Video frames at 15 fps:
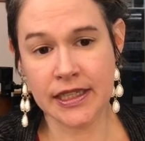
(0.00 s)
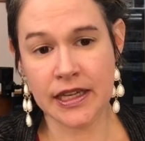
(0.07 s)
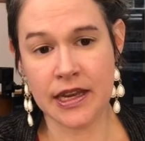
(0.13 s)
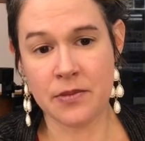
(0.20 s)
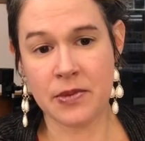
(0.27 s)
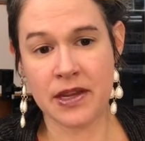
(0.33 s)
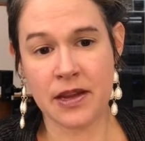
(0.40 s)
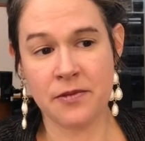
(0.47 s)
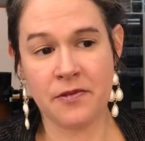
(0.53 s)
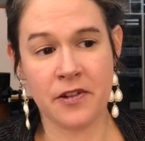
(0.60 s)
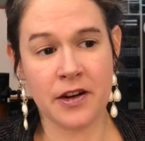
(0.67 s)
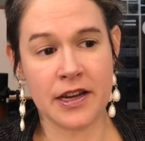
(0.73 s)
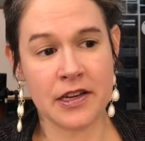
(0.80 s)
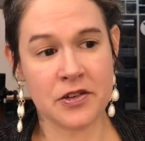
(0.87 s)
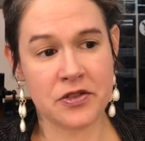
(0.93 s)
and became
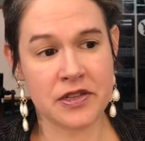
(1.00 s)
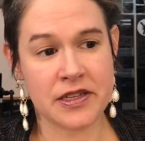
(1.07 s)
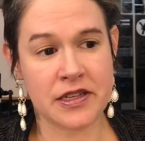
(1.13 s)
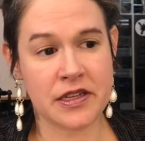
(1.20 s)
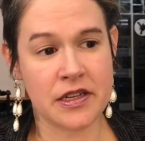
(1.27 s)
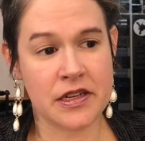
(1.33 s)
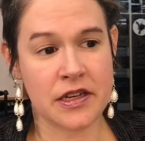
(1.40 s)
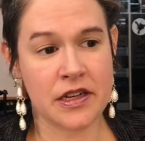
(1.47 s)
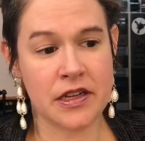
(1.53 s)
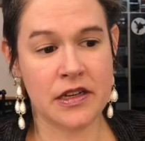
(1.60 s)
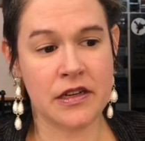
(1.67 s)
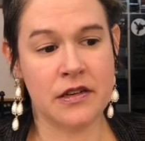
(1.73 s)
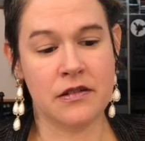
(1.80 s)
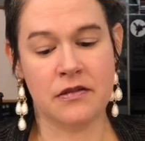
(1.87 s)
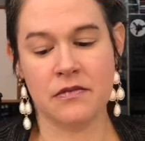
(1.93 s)
very interested
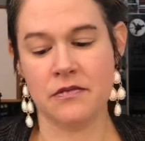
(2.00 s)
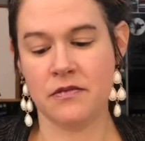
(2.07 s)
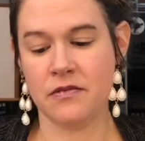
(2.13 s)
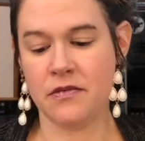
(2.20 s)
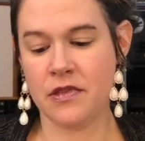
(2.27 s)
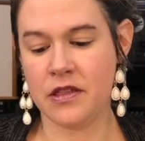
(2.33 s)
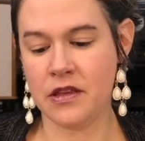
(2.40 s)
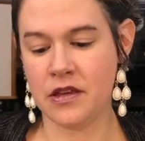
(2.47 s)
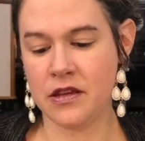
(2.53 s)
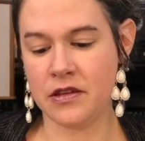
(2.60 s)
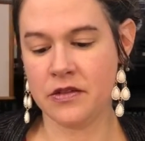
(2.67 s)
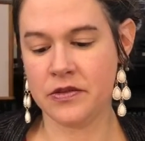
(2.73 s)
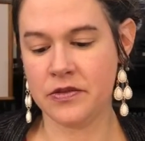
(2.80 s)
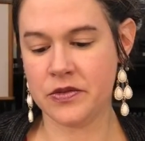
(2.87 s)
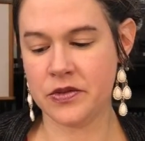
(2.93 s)
in
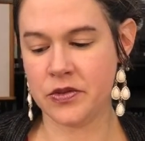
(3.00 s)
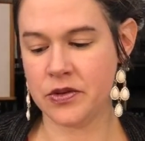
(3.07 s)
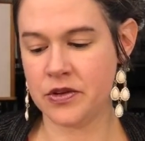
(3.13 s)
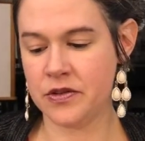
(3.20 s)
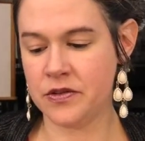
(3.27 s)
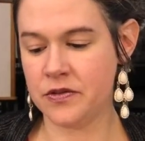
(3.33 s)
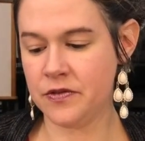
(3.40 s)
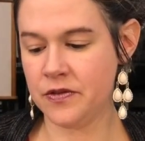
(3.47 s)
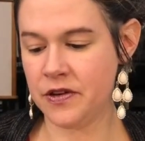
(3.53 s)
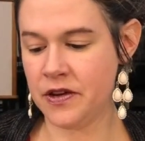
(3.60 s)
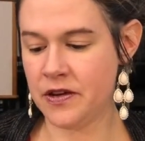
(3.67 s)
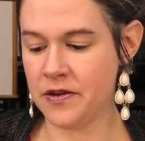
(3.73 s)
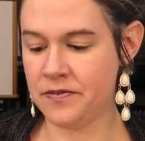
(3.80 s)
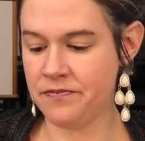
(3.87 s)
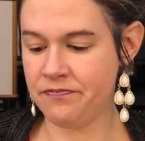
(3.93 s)
the sort of
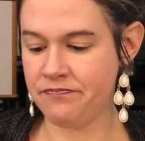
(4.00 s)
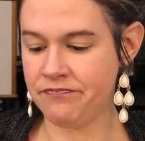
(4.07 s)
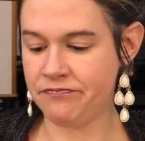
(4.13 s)
um,